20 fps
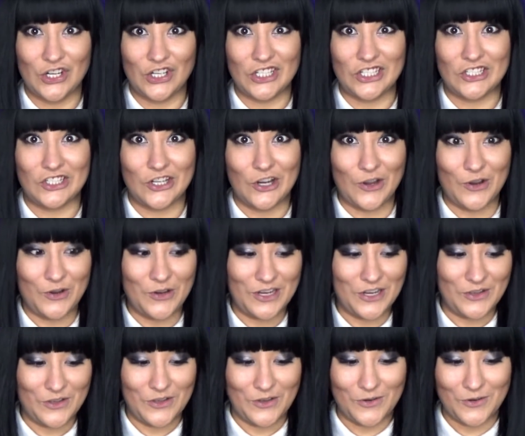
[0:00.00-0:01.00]
show
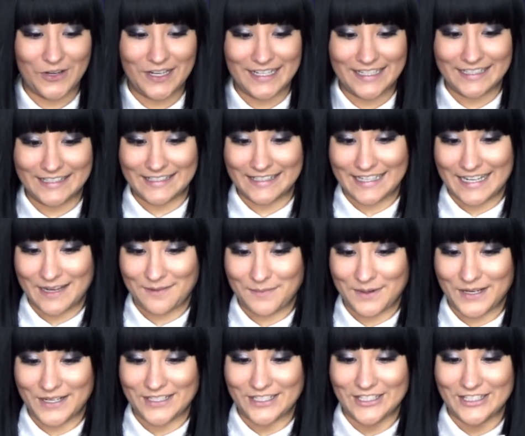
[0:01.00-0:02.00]
you the reason I
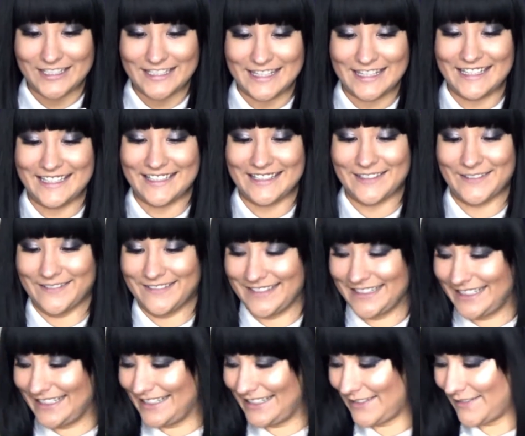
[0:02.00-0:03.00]
purchased this
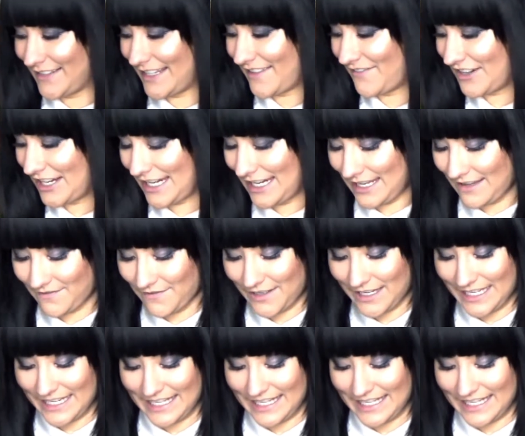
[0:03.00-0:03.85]
one. So we have a lovely